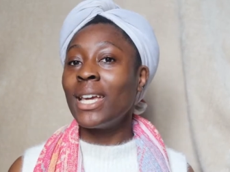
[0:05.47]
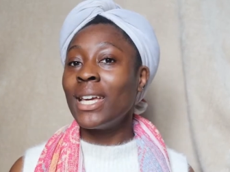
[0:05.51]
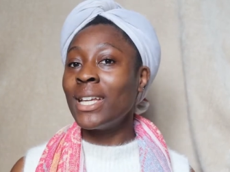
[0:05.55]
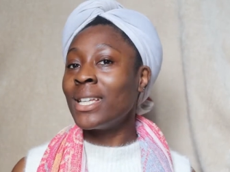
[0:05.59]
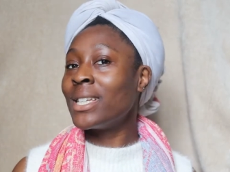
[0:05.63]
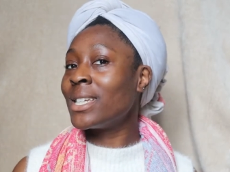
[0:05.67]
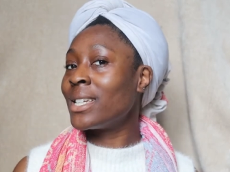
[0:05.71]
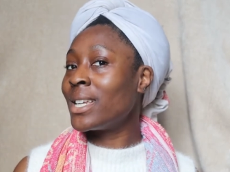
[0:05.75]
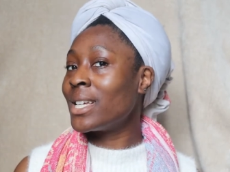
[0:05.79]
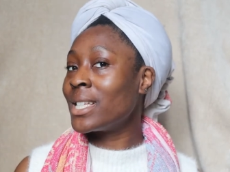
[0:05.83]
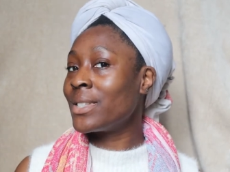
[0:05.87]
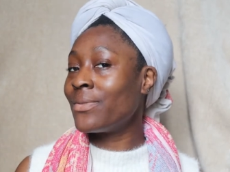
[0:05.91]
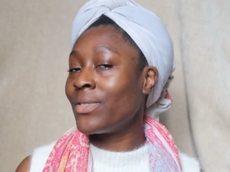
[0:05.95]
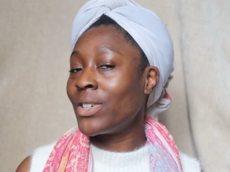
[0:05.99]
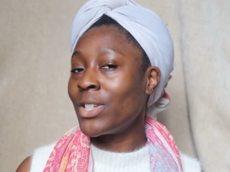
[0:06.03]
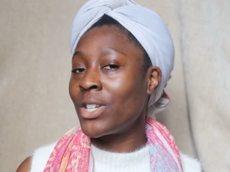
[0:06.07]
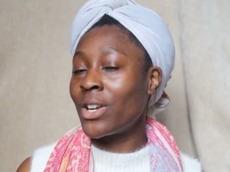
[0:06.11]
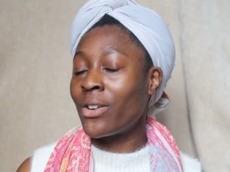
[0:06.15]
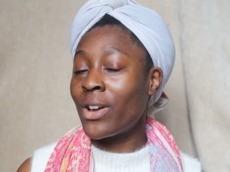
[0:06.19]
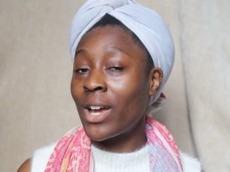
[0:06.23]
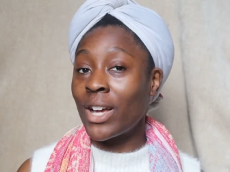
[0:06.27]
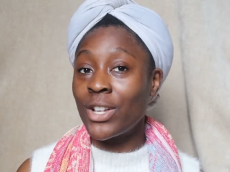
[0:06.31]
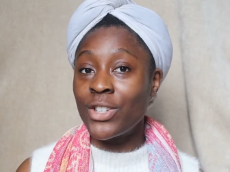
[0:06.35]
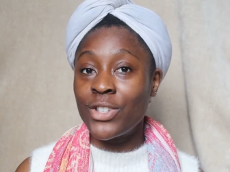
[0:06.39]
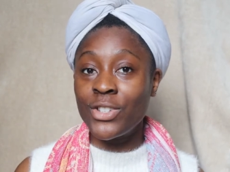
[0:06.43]
In today's
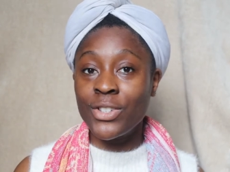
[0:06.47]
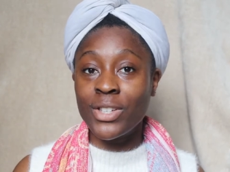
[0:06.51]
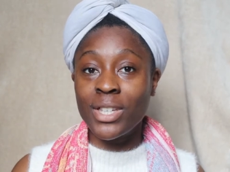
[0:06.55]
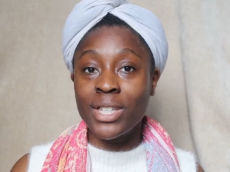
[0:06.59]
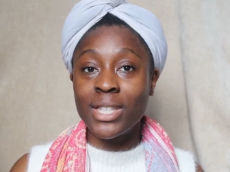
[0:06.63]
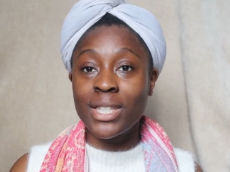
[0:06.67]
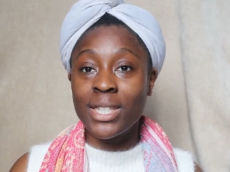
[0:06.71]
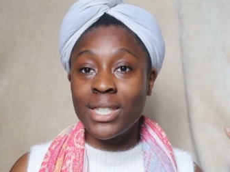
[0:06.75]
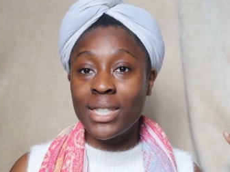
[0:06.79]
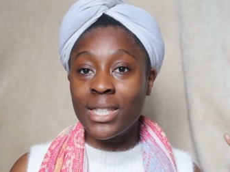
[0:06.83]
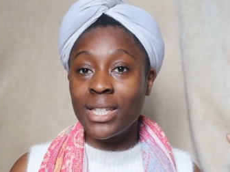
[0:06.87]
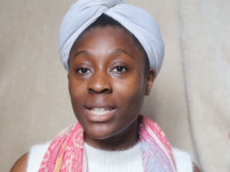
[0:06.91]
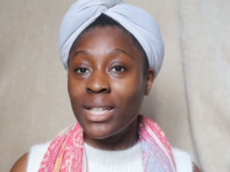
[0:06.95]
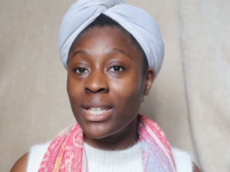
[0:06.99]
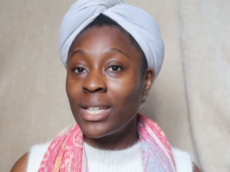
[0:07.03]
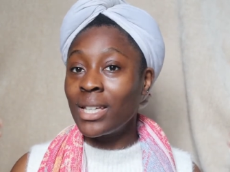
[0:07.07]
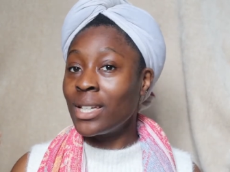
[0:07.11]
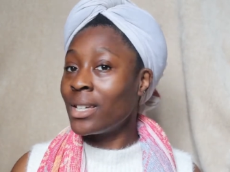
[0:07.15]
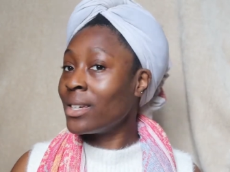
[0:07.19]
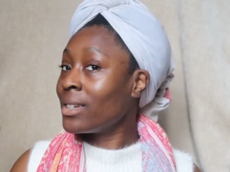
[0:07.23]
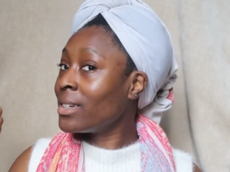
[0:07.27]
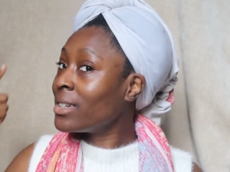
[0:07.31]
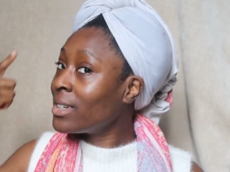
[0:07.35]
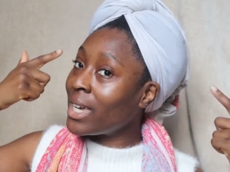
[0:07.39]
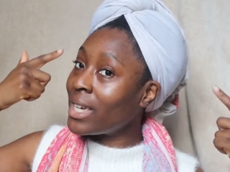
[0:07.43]
video, as you can
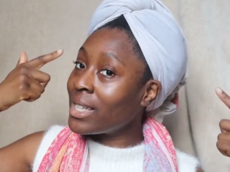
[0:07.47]
see,